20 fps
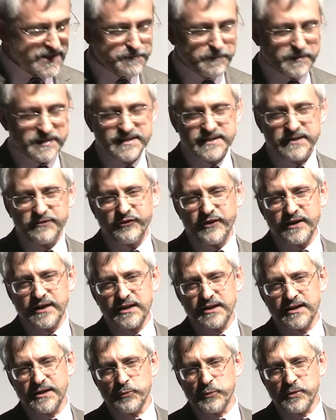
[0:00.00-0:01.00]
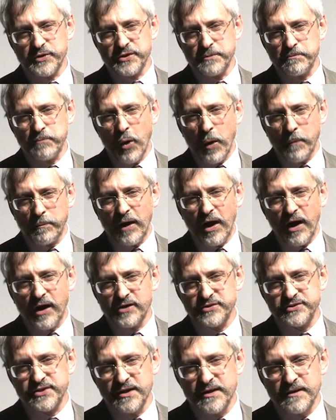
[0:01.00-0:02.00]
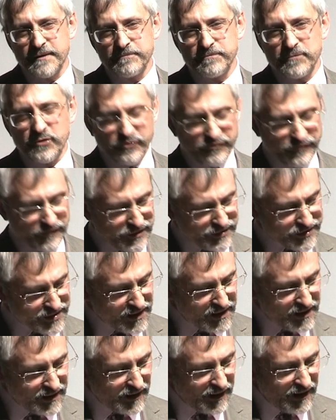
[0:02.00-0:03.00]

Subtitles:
specifically with the pop art movement,